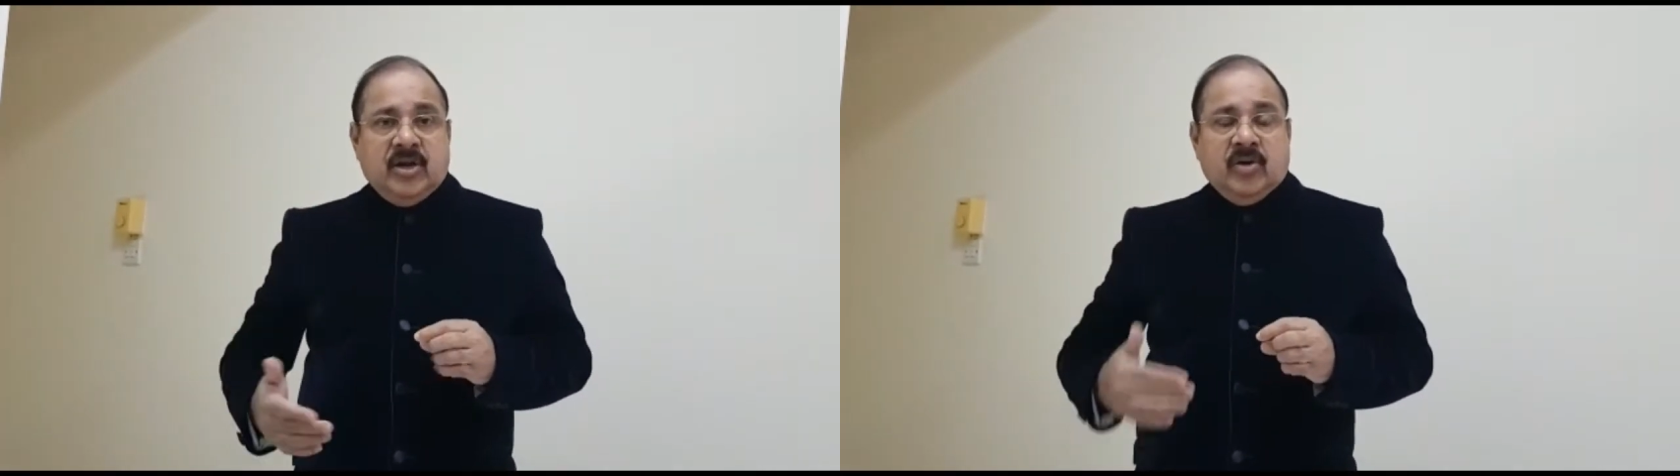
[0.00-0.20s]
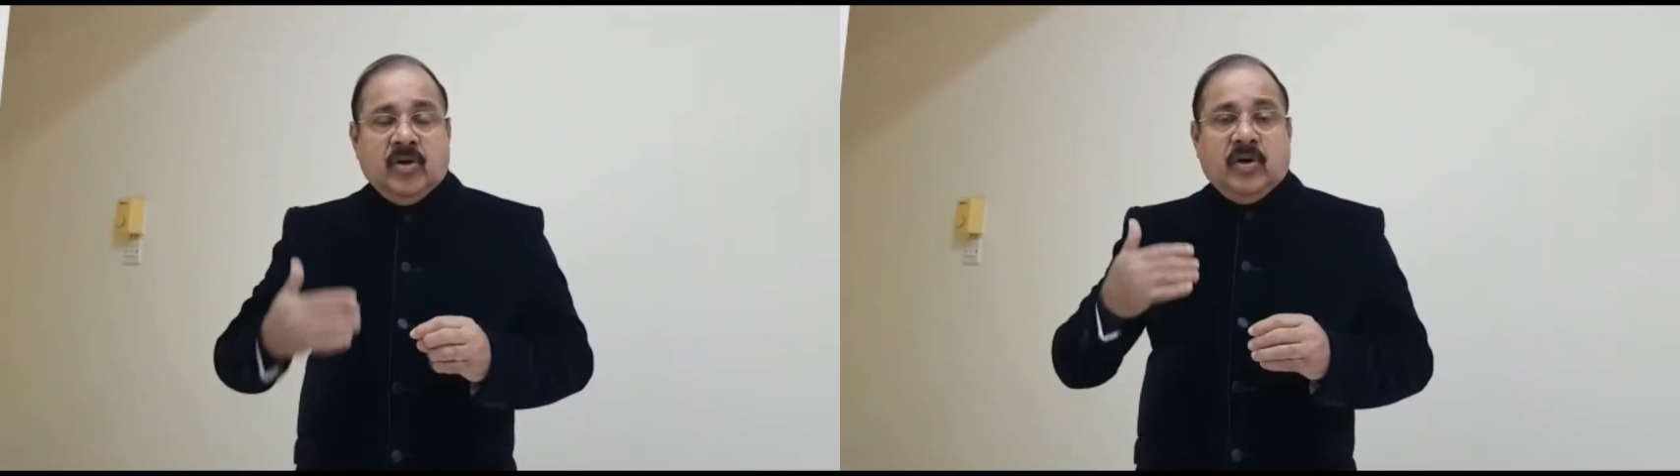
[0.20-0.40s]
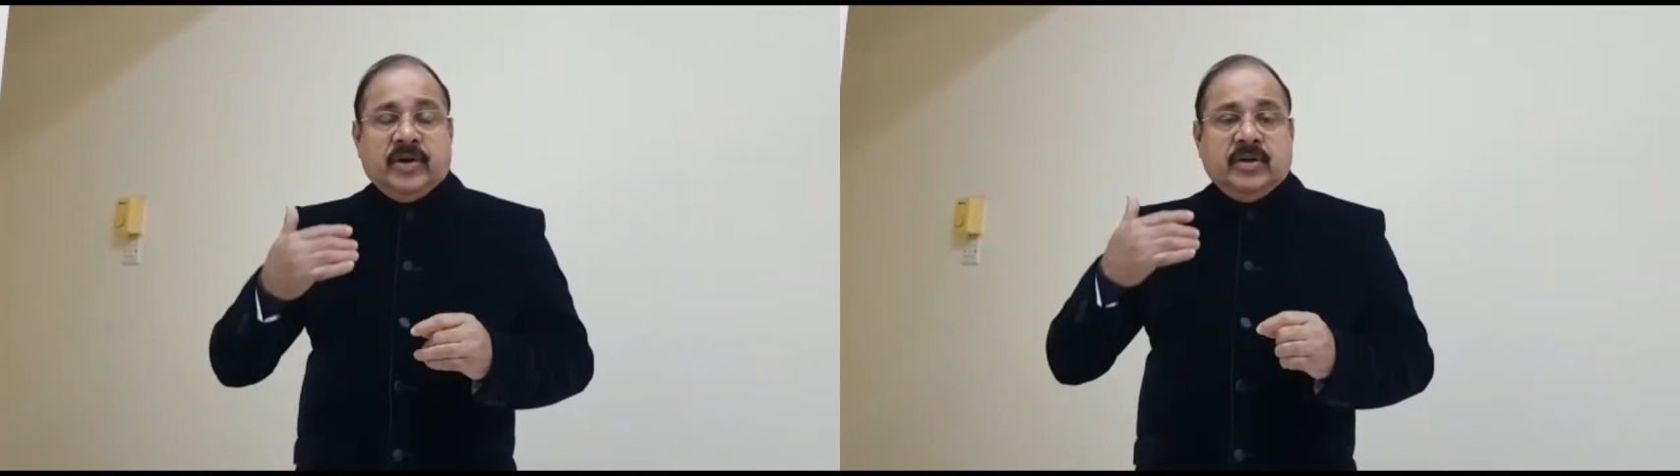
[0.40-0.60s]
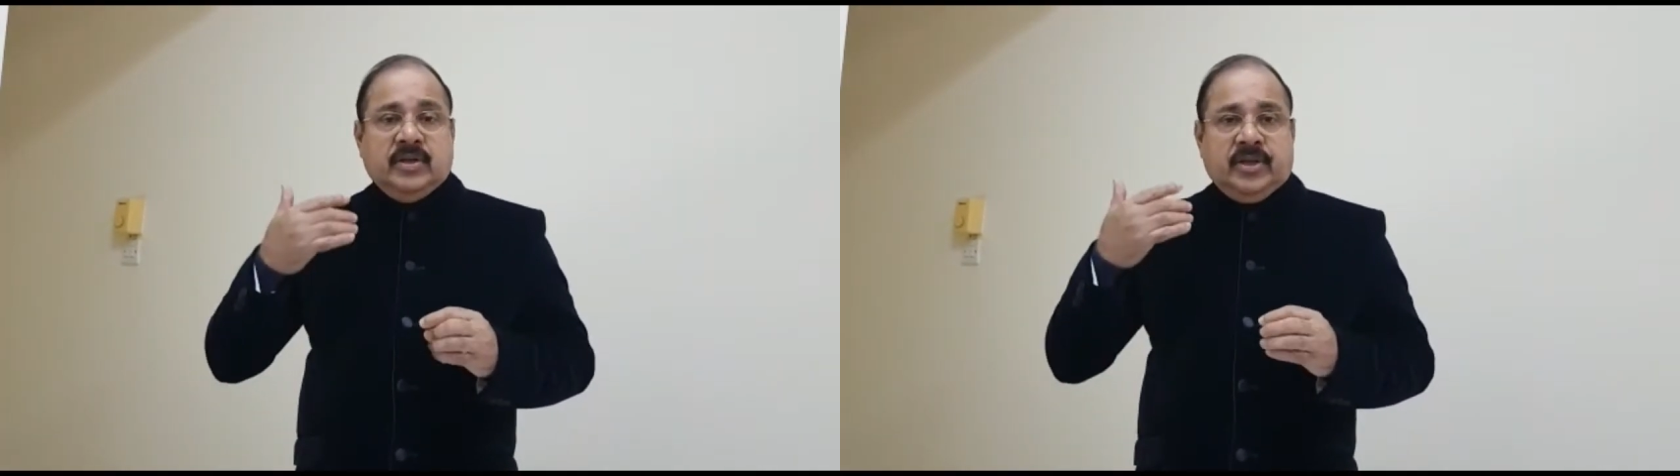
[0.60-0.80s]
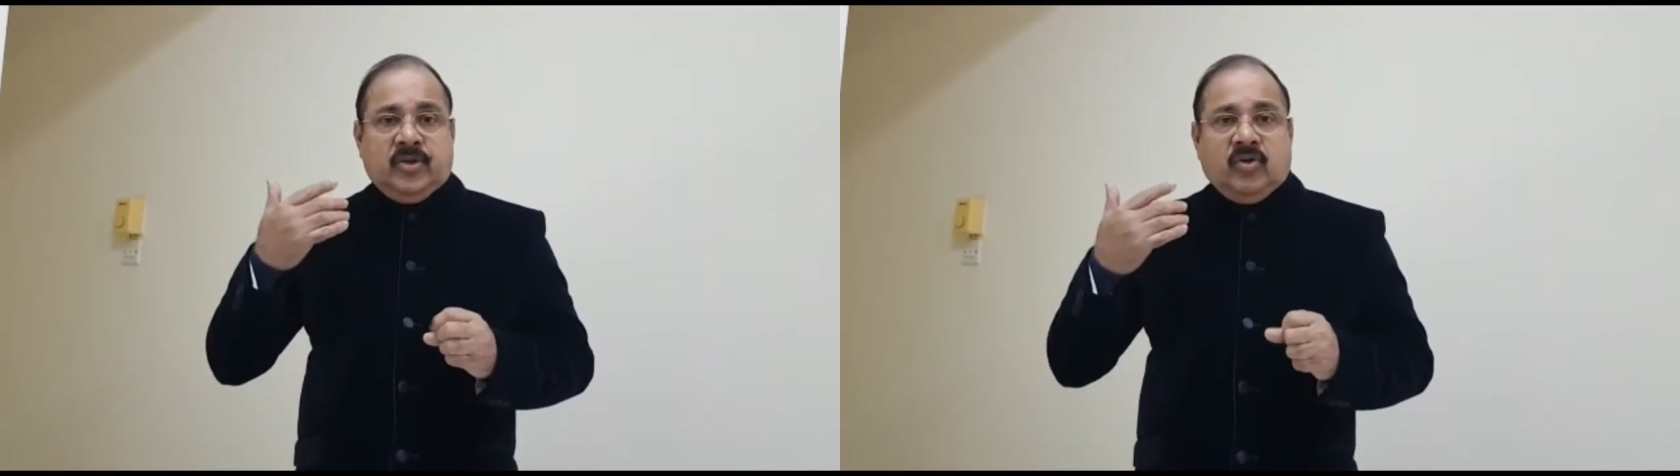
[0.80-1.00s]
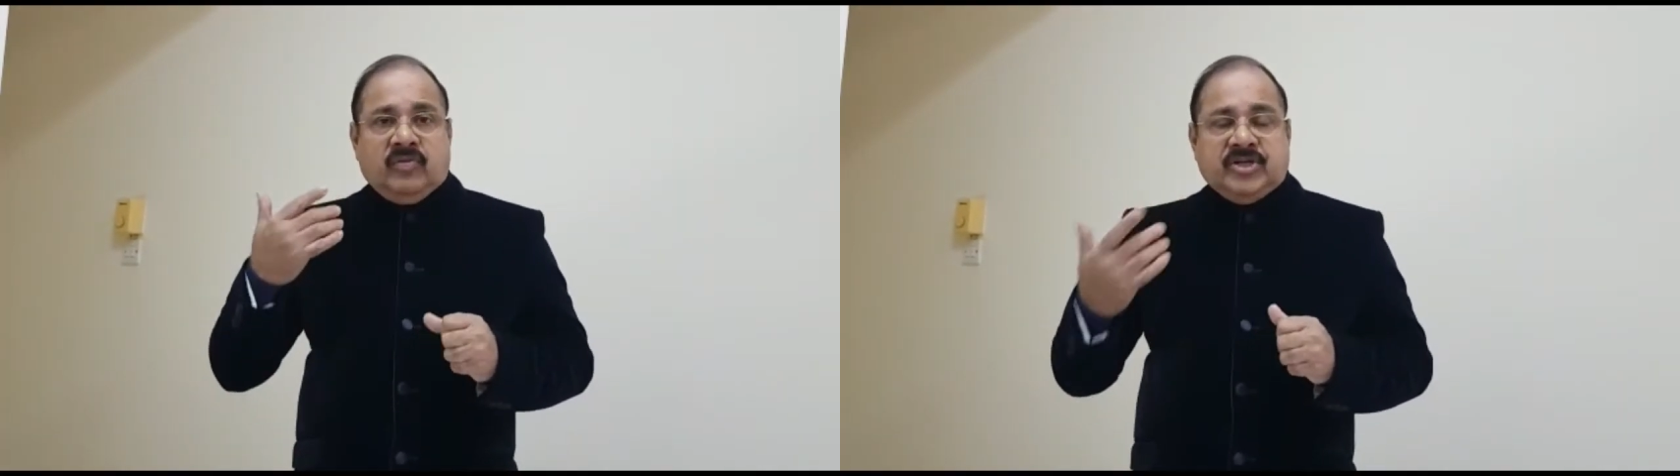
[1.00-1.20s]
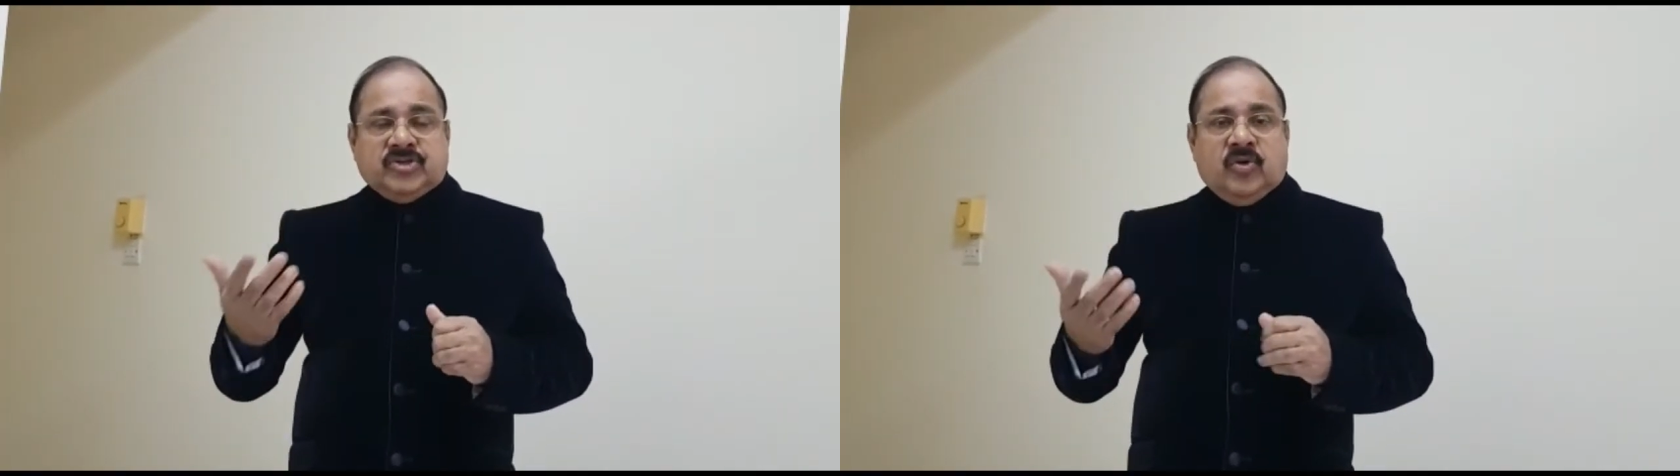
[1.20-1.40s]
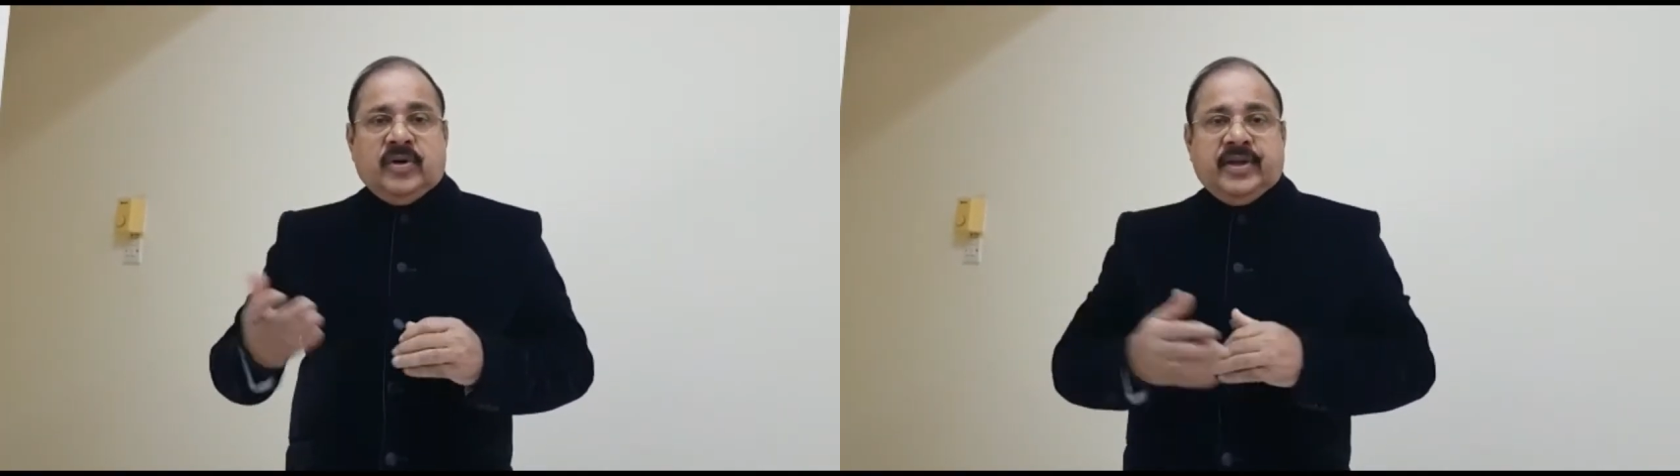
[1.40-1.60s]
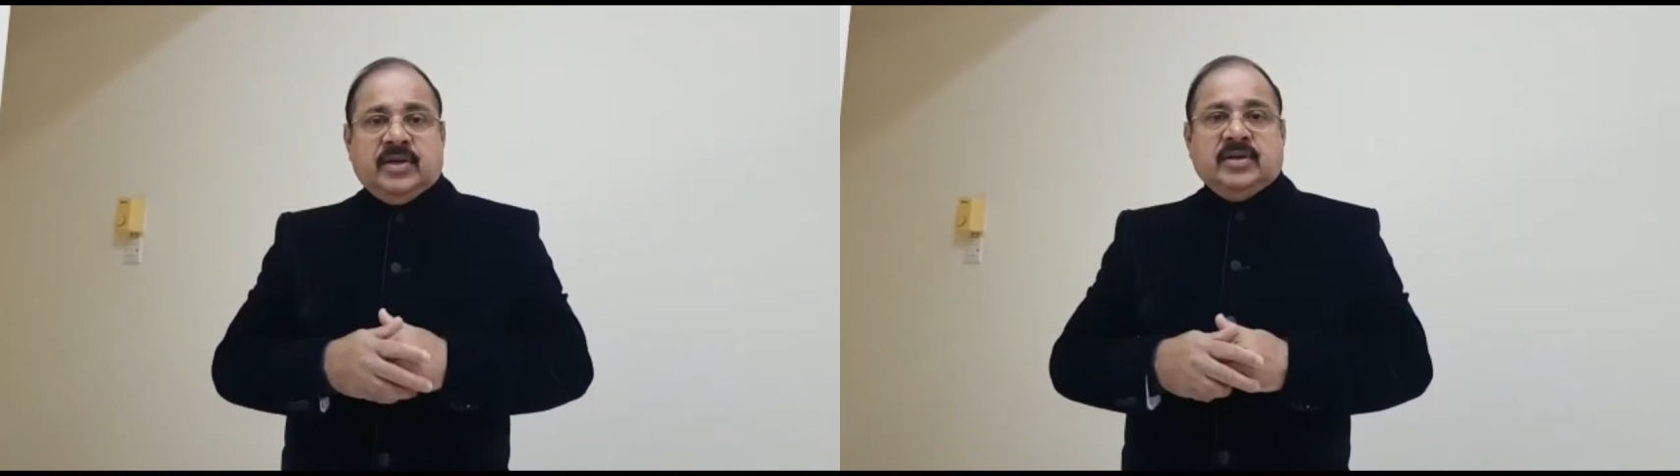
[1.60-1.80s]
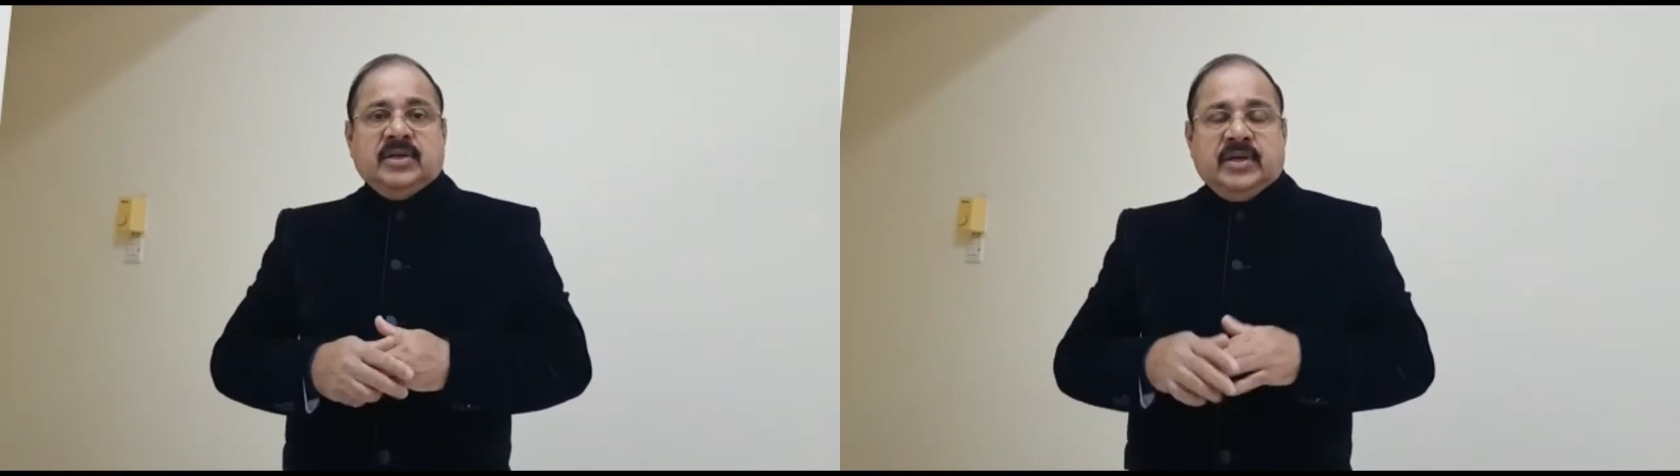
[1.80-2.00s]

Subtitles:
or what is called a